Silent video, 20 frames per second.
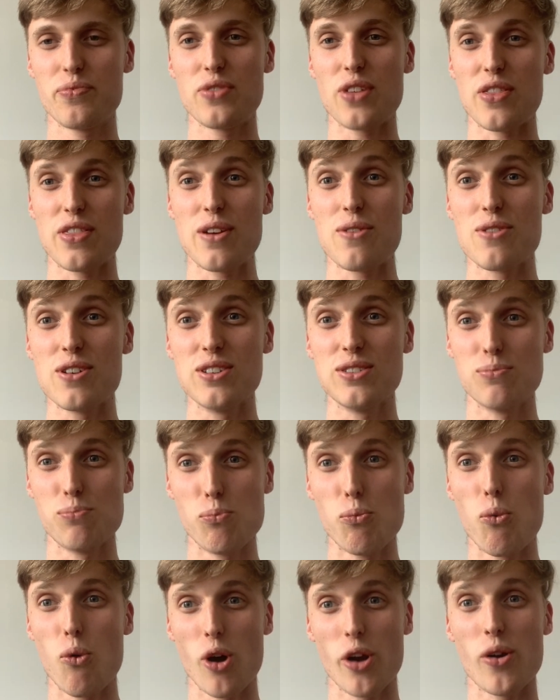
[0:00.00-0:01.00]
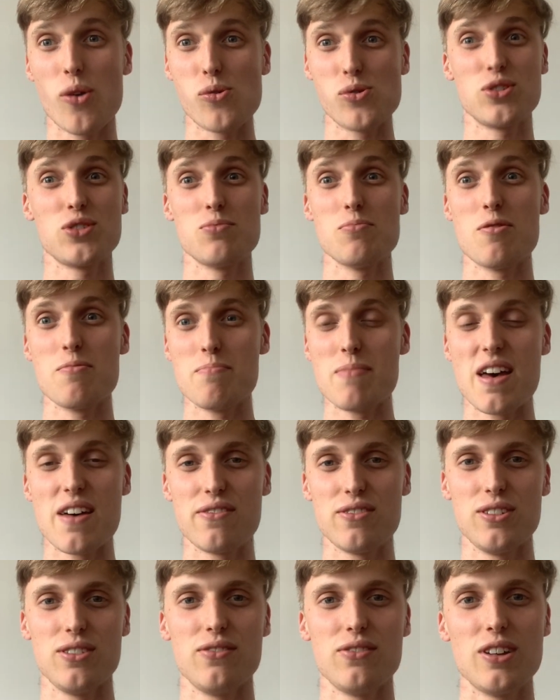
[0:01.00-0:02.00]
that there is one ultimate
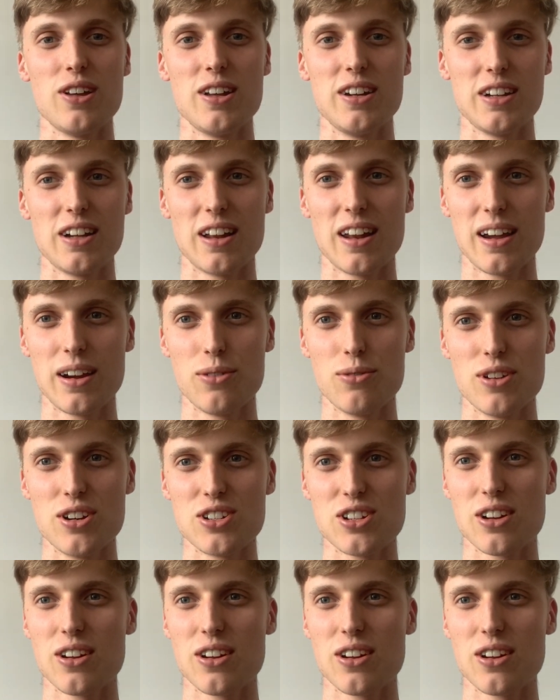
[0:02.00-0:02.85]
method of learning a language.